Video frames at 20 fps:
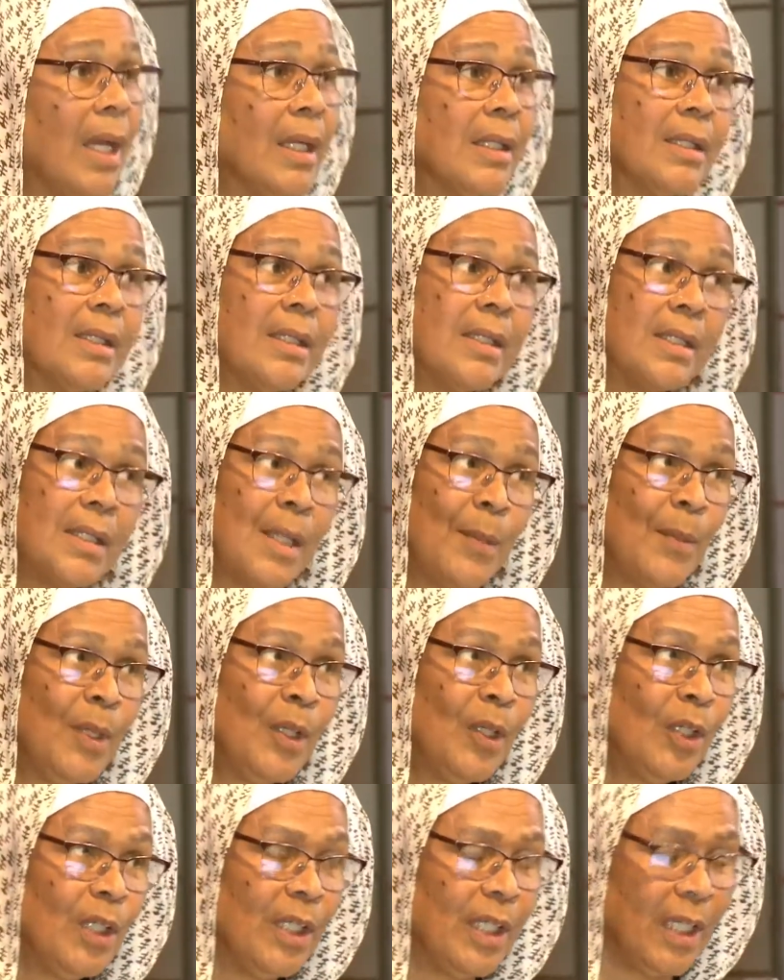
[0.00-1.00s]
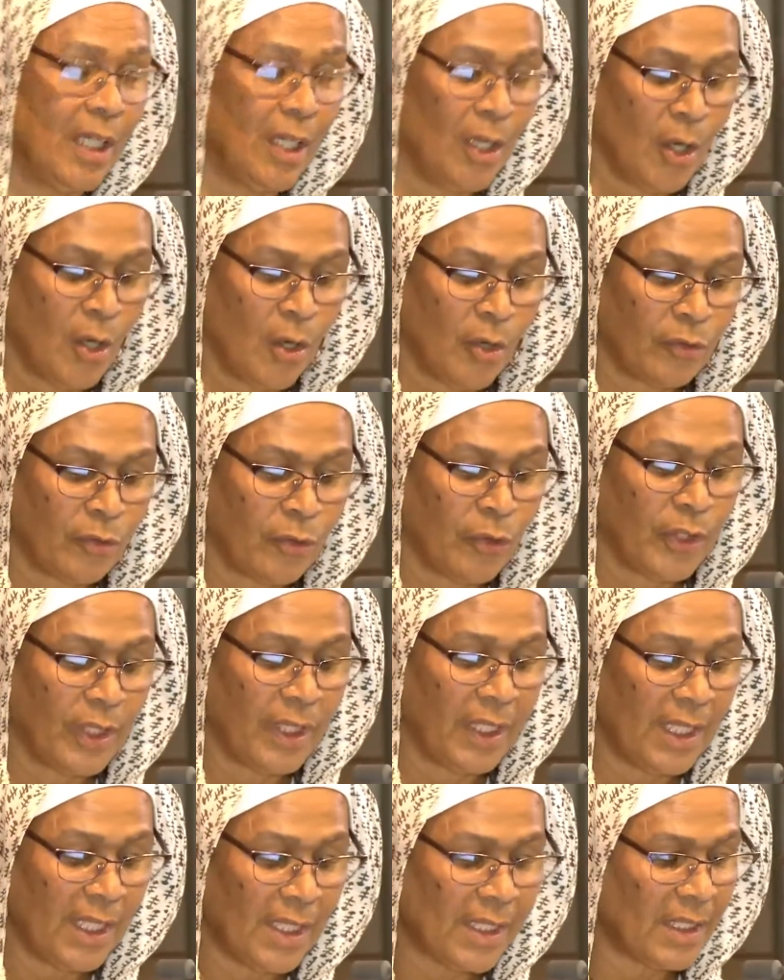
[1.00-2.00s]
Similarly, for
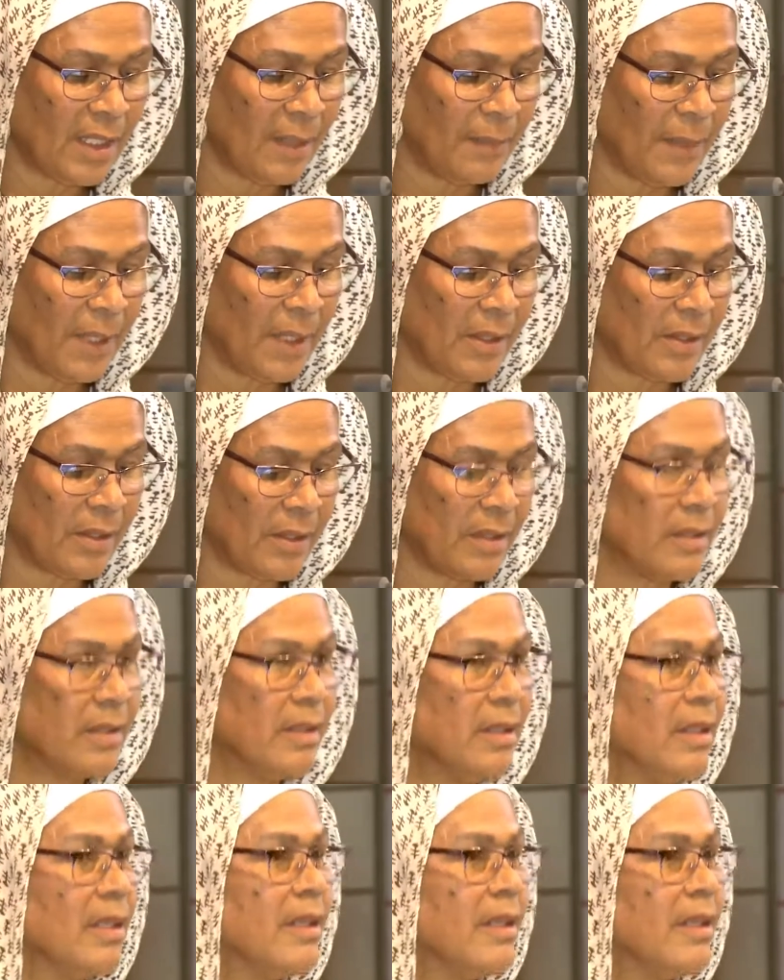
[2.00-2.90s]
the Islamists,